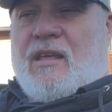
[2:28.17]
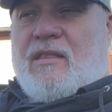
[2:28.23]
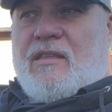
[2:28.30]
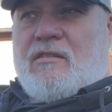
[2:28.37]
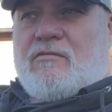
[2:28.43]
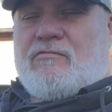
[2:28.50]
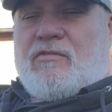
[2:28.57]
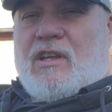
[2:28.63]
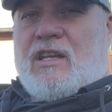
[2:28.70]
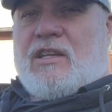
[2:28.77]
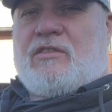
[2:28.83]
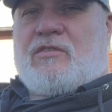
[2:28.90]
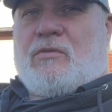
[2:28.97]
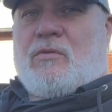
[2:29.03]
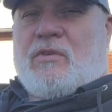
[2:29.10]
They're a really
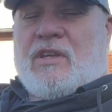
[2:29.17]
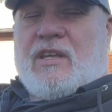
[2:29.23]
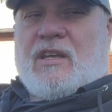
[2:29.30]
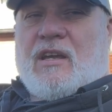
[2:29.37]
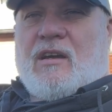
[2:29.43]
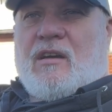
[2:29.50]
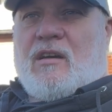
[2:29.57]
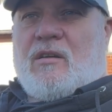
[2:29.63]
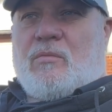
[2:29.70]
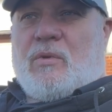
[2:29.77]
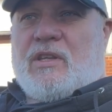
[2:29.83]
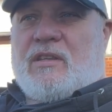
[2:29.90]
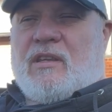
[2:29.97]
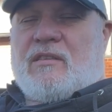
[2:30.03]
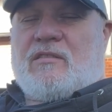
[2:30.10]
torquey car. We
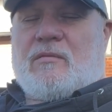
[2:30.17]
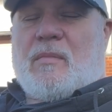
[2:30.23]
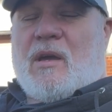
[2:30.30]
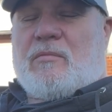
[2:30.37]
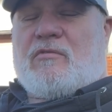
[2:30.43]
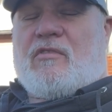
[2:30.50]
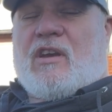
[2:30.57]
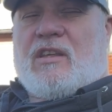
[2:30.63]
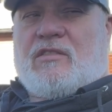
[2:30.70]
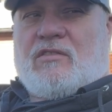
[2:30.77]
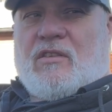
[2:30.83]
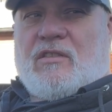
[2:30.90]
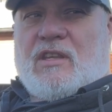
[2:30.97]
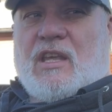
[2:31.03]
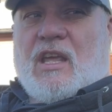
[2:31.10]
did some upgrades
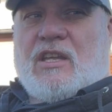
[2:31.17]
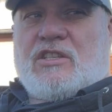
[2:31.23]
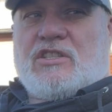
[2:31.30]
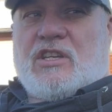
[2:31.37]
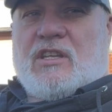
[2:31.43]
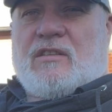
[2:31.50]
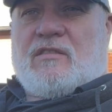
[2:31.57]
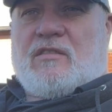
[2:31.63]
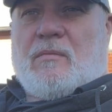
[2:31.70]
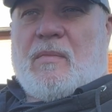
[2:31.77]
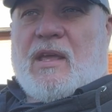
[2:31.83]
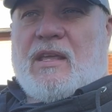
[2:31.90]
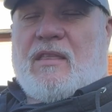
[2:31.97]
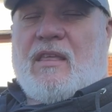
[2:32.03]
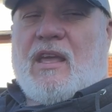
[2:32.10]
on the engine to
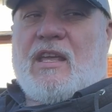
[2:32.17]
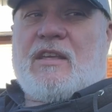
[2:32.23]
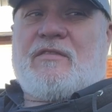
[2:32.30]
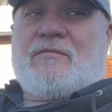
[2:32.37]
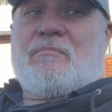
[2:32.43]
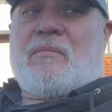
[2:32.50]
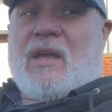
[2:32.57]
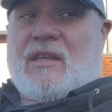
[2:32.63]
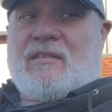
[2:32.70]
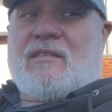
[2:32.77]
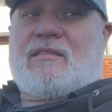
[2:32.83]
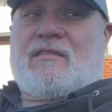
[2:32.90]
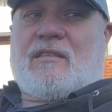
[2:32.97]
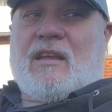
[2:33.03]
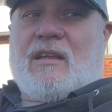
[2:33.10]
make that even better
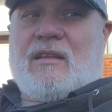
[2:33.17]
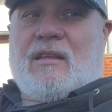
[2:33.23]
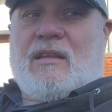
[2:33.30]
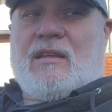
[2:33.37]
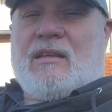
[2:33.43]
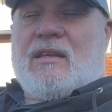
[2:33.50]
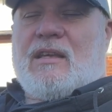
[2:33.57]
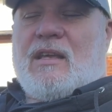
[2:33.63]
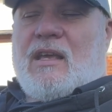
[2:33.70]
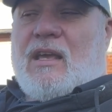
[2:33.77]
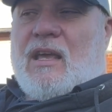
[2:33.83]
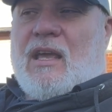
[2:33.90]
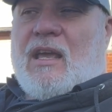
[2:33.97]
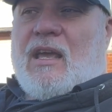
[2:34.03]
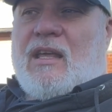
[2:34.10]
still.
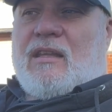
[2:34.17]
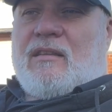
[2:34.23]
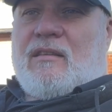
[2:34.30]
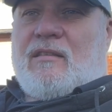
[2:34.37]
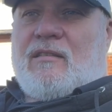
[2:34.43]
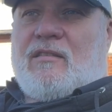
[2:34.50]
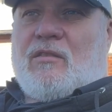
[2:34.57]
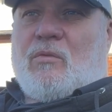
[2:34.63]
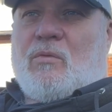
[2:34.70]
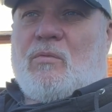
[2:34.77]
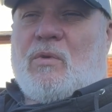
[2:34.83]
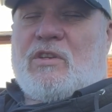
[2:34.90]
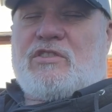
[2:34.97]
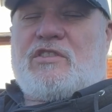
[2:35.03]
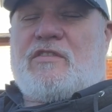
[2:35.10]
And
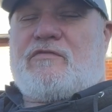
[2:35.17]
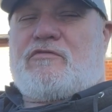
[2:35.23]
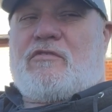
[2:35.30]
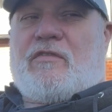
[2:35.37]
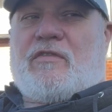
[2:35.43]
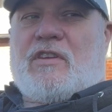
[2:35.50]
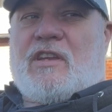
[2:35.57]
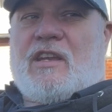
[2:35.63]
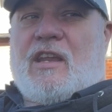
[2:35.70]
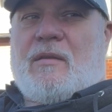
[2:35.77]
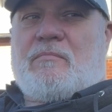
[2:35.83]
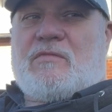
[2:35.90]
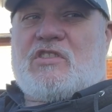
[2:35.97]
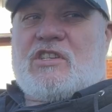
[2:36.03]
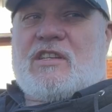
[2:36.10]
once you've driven an
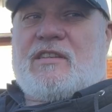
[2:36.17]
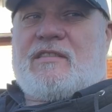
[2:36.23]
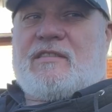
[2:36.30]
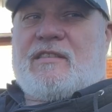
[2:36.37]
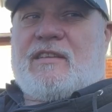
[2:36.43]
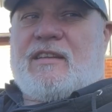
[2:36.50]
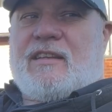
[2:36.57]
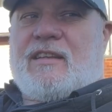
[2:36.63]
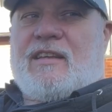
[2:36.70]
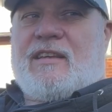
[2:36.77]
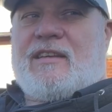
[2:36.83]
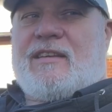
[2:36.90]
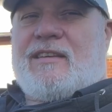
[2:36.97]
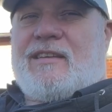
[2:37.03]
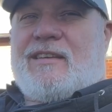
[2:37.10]
MGC,
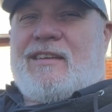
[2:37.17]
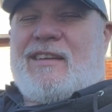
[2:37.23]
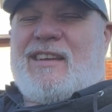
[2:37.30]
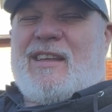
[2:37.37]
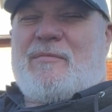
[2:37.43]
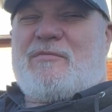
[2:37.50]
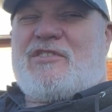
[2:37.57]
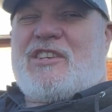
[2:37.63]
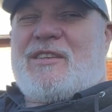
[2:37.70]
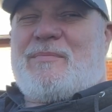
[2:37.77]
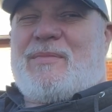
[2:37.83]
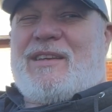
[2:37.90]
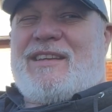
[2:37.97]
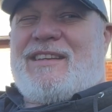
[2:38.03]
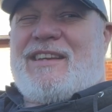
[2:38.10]

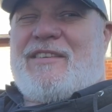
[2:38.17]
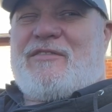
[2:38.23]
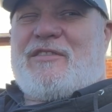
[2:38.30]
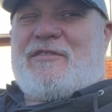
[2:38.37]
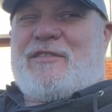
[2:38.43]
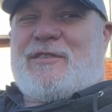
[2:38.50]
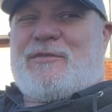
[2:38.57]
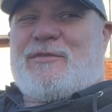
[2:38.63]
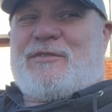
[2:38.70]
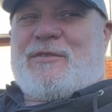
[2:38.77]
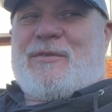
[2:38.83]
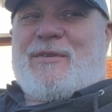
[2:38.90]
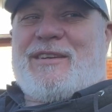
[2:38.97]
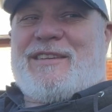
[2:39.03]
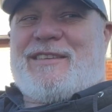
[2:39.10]
MGB never feels
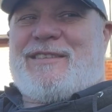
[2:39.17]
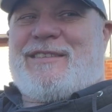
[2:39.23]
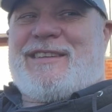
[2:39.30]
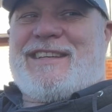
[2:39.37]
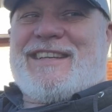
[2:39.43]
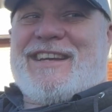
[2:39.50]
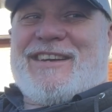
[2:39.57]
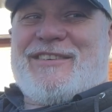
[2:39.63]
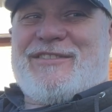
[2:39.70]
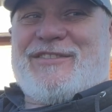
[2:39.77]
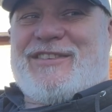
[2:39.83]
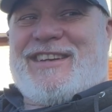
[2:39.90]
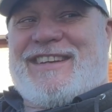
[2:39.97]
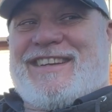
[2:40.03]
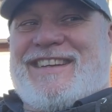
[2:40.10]
quite good enough.